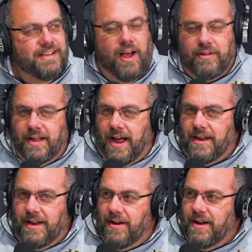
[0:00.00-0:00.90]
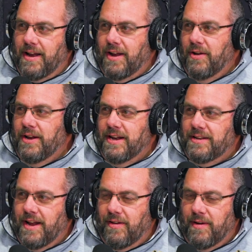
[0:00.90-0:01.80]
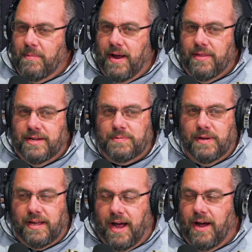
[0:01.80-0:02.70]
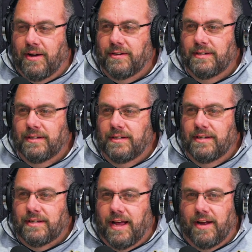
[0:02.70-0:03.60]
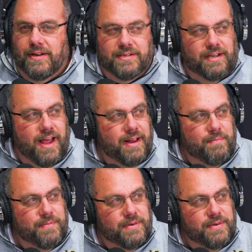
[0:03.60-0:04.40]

Now, I know you didn't tell everybody this, but Kyle doesn't like